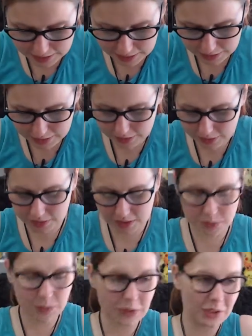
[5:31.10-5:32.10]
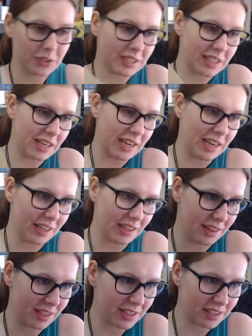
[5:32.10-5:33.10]
so this one looks like
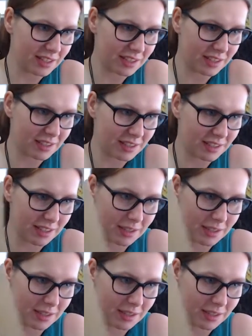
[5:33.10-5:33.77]
this